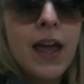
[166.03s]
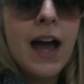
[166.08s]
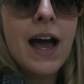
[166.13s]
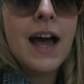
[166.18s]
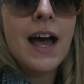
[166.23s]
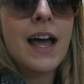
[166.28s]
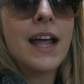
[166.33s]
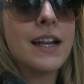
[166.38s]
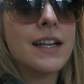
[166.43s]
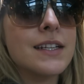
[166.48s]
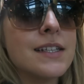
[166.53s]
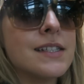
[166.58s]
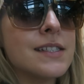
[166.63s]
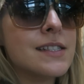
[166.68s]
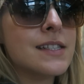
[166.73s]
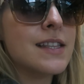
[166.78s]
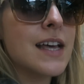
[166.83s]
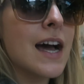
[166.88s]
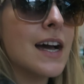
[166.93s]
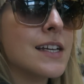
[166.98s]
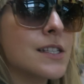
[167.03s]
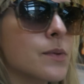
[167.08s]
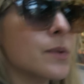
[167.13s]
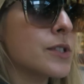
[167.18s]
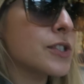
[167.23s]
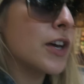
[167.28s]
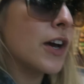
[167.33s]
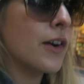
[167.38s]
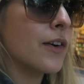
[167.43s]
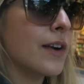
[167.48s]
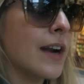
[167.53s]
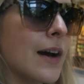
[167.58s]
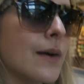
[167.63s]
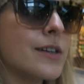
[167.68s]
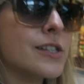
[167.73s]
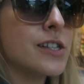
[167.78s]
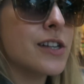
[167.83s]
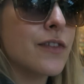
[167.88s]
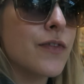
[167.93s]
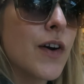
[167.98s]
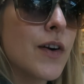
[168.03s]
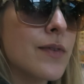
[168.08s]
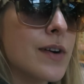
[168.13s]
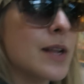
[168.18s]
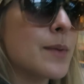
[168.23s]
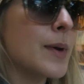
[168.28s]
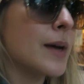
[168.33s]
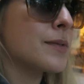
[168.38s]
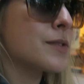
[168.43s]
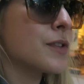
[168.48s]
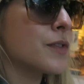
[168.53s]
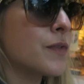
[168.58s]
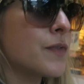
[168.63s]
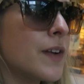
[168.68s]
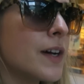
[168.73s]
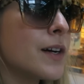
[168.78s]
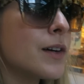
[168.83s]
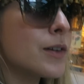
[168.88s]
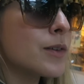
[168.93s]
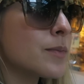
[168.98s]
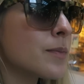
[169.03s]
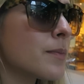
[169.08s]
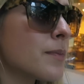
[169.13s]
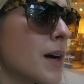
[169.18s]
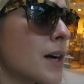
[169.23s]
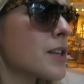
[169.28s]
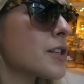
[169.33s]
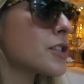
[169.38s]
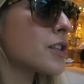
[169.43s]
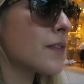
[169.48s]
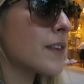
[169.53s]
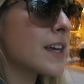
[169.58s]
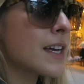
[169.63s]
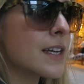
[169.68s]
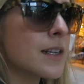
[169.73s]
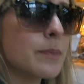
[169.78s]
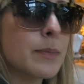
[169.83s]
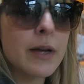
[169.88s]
and that is what's going on now. I don't know if I'll really be able to film much of it,